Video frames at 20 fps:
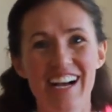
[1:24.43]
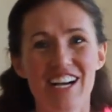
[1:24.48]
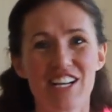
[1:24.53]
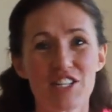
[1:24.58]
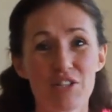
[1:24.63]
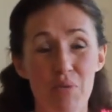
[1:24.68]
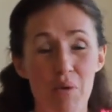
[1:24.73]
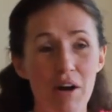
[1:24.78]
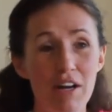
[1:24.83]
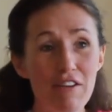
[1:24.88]

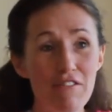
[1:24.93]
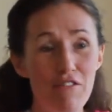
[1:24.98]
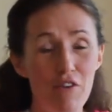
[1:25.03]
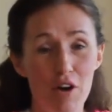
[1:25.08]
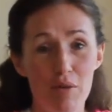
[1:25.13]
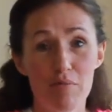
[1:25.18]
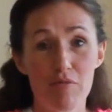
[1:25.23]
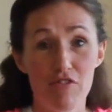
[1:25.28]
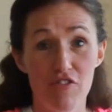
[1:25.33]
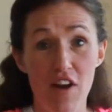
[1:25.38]

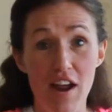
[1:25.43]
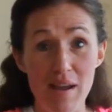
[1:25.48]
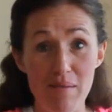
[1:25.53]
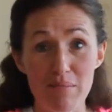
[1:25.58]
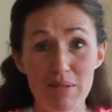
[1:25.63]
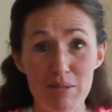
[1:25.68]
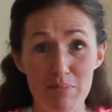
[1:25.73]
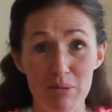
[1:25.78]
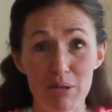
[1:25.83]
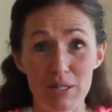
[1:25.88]
24
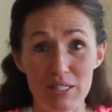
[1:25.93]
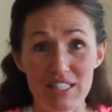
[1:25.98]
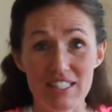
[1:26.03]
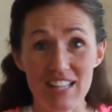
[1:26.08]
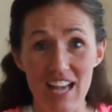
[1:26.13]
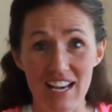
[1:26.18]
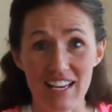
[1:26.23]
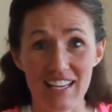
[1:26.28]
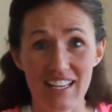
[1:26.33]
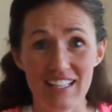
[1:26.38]
frames per
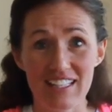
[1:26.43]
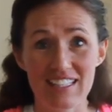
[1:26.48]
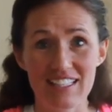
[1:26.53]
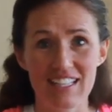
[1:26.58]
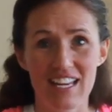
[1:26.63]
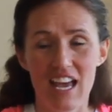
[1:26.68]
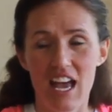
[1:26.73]
second